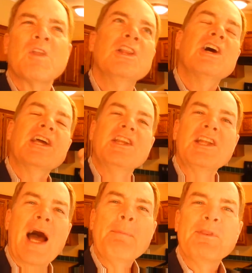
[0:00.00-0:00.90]
Look at the
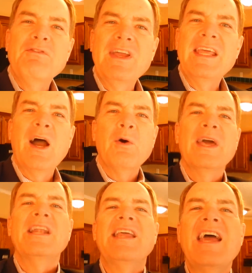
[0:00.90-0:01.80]
top of the video.
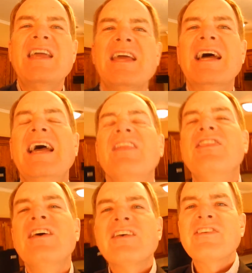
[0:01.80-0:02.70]
It'll tell you,
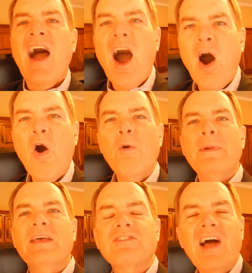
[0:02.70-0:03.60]
this home
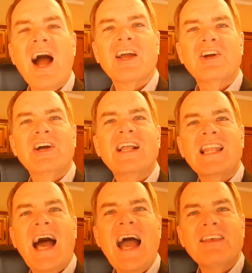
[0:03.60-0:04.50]
is not going to
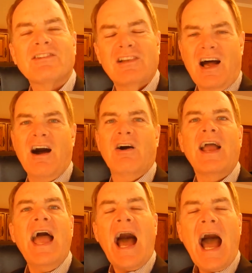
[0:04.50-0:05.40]
last long.